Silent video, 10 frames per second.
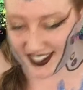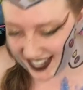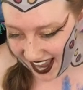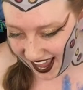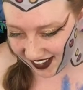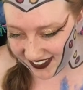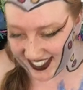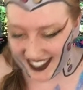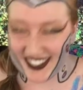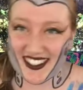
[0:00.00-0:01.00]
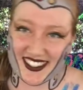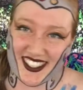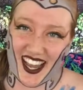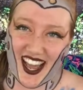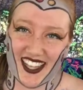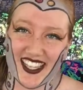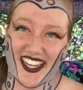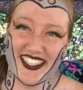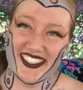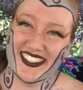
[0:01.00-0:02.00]
sad, because yeah,
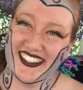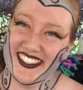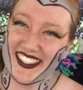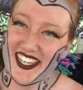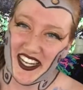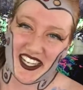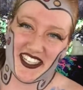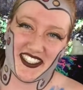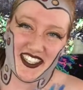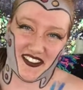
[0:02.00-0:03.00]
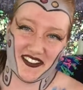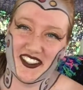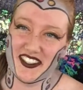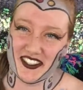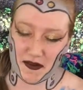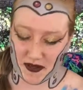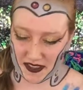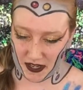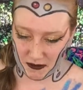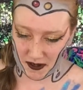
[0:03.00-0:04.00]
he's definitely someone
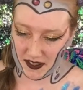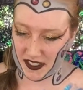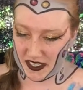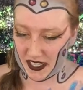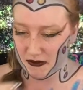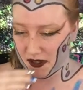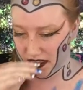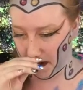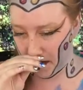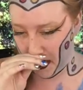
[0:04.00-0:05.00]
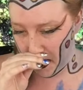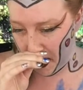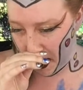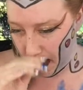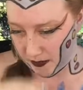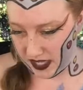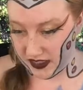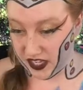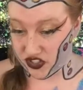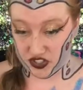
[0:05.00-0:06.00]
they really need with them, and
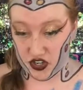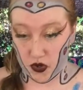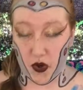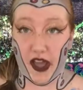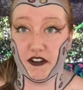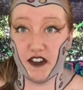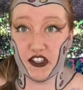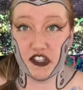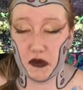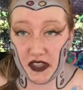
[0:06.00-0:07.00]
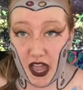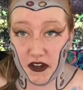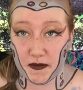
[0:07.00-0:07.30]
they just don't know how to function without him.